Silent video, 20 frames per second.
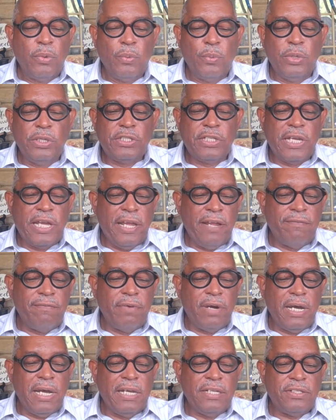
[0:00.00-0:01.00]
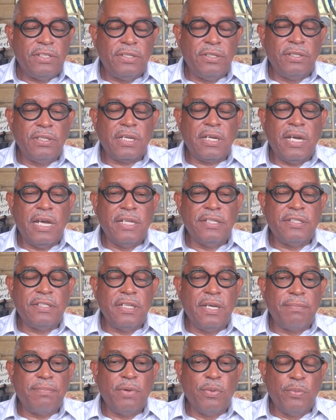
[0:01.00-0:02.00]
which gave rise to the
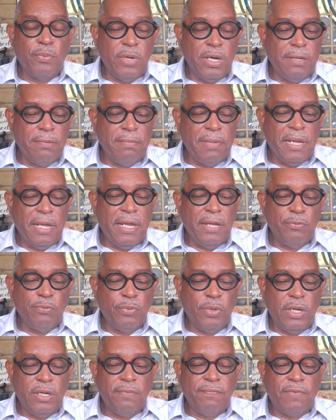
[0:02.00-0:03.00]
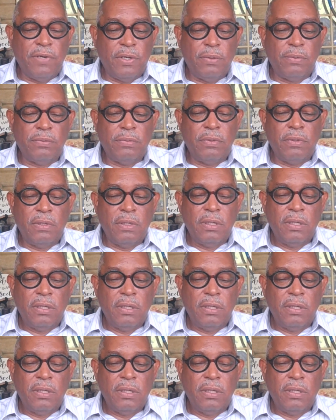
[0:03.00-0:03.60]
concept of one man, one vote.